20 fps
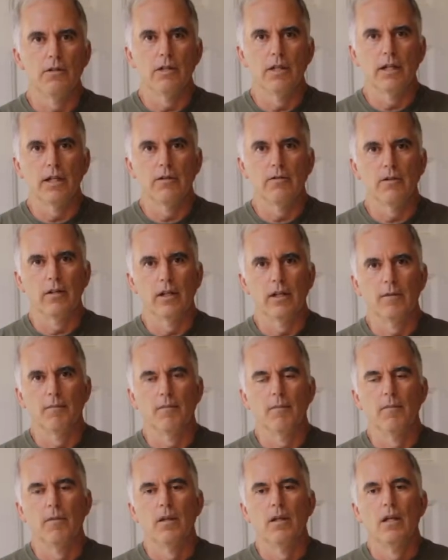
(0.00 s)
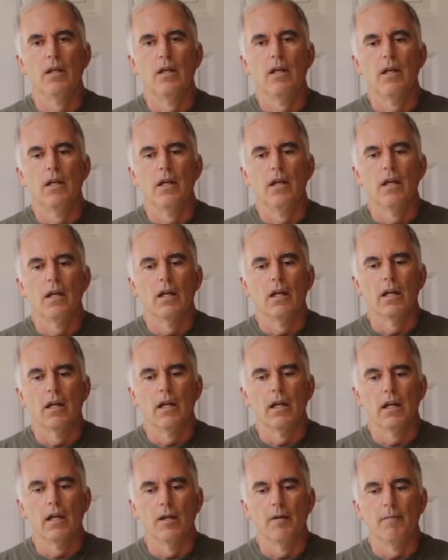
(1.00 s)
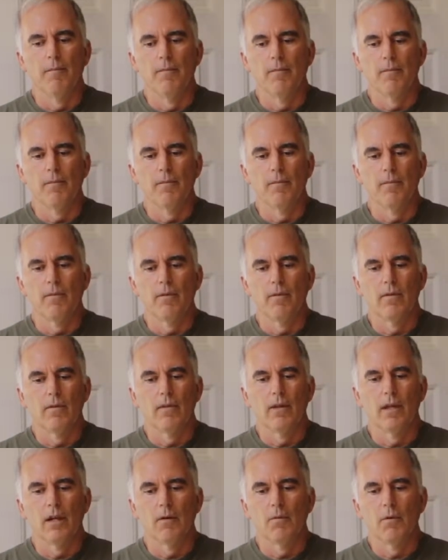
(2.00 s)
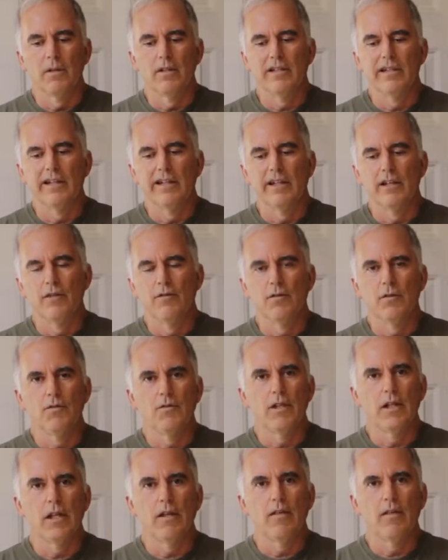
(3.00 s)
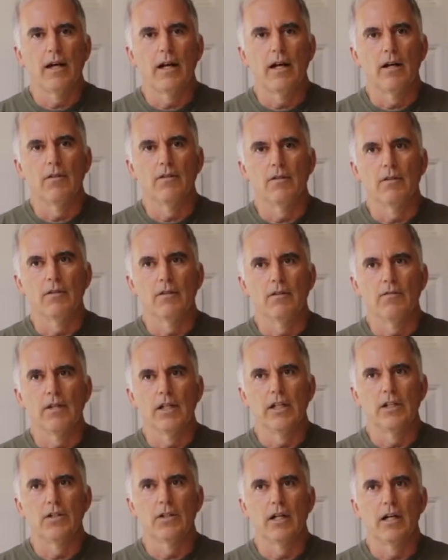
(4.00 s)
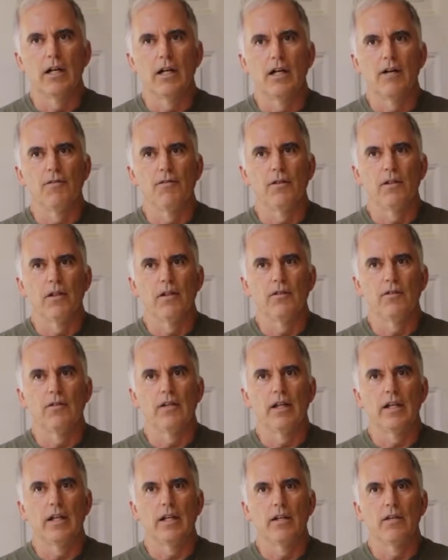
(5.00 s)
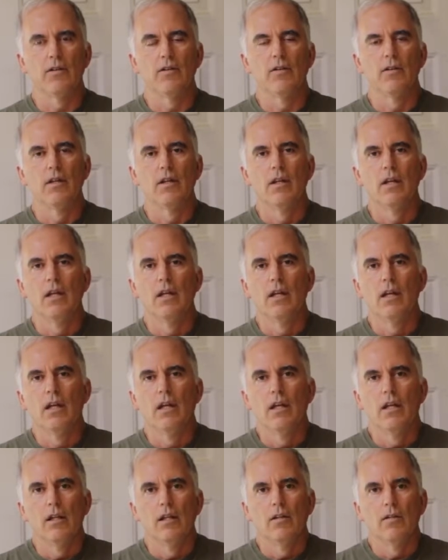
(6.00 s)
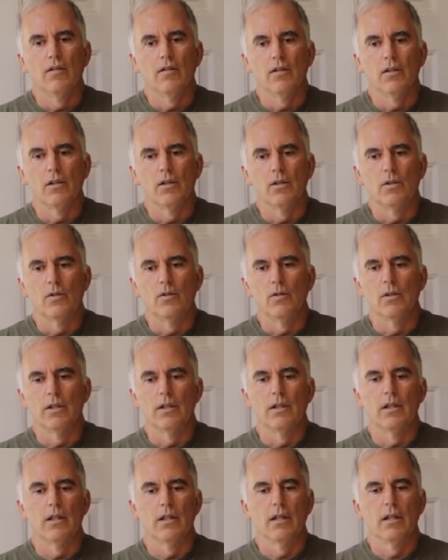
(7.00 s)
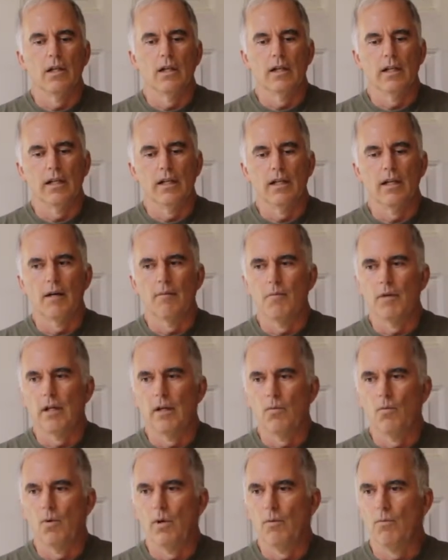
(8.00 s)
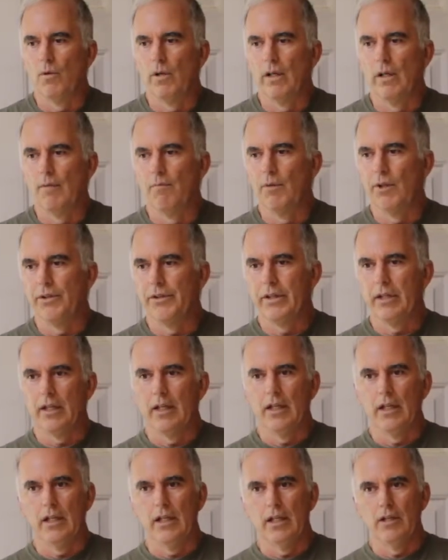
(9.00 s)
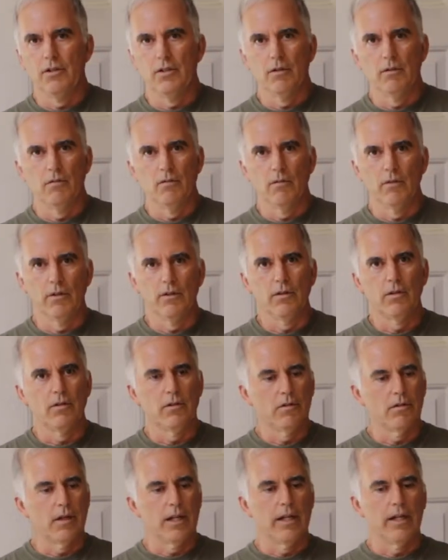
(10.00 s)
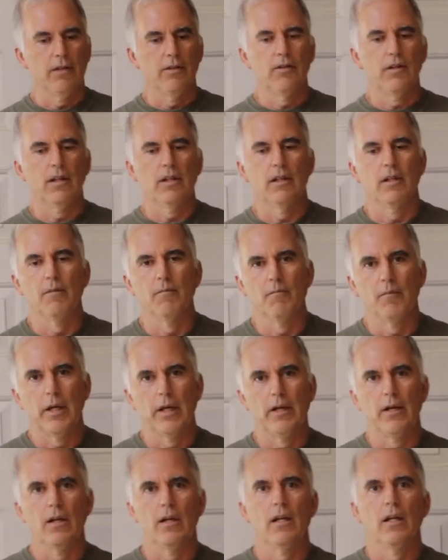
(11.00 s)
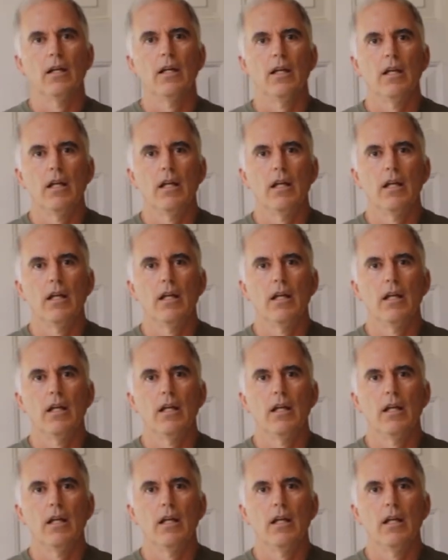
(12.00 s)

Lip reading: nicks in them, they were 10 to 15 thousandths of an inch off in the settings. So I got my one-way multi-gauge and was trying to set them better,